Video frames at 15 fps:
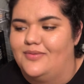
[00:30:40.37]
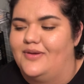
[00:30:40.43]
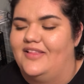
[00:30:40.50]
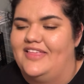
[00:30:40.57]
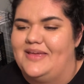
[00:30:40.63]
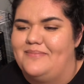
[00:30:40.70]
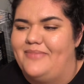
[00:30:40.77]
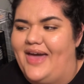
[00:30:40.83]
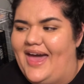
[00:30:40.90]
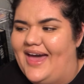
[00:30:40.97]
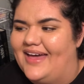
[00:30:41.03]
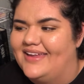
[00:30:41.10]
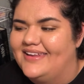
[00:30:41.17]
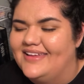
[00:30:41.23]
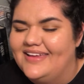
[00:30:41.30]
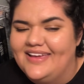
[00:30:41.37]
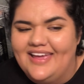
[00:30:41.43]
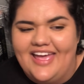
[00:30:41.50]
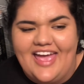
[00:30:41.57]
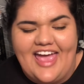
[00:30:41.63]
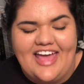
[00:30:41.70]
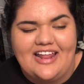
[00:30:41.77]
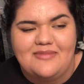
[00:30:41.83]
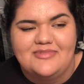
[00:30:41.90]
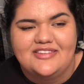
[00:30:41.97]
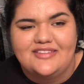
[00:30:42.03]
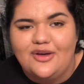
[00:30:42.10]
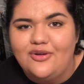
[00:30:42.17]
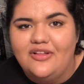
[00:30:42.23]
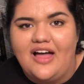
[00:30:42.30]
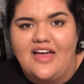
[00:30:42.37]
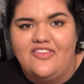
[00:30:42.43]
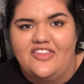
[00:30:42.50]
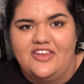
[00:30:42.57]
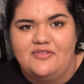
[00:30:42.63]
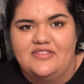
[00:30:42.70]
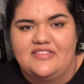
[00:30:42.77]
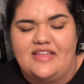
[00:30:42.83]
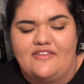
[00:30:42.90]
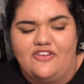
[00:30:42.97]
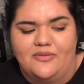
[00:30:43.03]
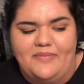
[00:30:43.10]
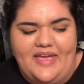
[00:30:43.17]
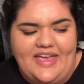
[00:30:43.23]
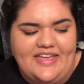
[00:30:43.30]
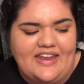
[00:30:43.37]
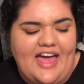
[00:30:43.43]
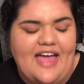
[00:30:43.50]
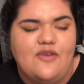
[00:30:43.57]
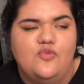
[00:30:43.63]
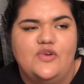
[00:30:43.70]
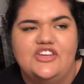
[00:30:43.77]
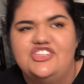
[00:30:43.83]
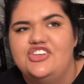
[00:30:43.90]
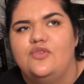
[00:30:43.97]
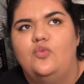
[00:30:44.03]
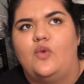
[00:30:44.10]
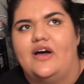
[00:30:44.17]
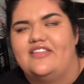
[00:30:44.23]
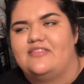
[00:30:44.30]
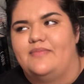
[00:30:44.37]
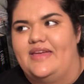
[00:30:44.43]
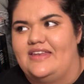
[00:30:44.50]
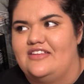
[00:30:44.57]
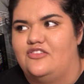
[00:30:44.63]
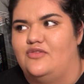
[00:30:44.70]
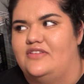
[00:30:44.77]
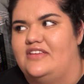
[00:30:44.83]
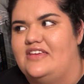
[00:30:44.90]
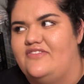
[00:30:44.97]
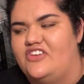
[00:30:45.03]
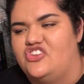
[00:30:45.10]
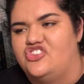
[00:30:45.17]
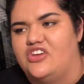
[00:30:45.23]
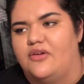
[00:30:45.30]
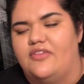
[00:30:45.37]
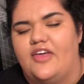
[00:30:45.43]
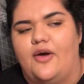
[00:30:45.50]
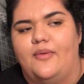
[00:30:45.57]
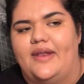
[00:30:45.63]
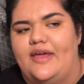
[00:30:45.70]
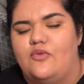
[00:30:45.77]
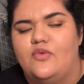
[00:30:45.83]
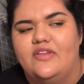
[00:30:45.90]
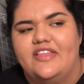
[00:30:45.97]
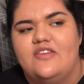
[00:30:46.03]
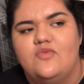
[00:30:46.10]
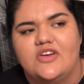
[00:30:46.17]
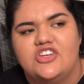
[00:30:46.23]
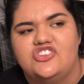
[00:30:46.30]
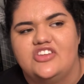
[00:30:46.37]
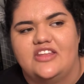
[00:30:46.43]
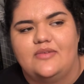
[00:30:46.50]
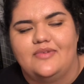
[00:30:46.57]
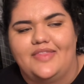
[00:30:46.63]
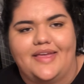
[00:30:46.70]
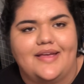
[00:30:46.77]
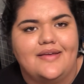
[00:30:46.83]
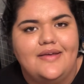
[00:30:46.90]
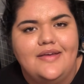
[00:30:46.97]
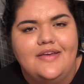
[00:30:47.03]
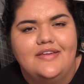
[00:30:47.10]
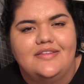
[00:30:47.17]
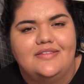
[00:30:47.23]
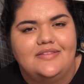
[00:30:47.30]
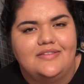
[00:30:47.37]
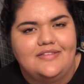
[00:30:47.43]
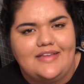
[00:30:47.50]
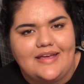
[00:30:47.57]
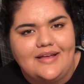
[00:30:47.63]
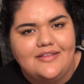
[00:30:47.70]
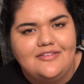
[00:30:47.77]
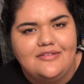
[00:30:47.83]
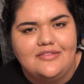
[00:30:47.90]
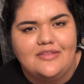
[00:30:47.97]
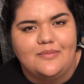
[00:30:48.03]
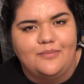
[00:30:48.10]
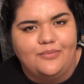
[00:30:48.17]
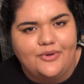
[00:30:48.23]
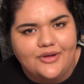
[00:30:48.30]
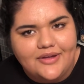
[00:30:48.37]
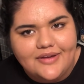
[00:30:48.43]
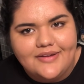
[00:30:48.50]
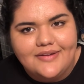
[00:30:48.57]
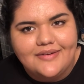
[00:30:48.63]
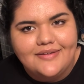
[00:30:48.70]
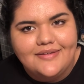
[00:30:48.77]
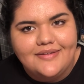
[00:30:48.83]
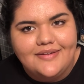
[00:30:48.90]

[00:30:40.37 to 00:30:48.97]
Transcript: really bad. And I'm so glad that it was never made. I wish it was made into a TV show though, and I really wish that it would like stick to the book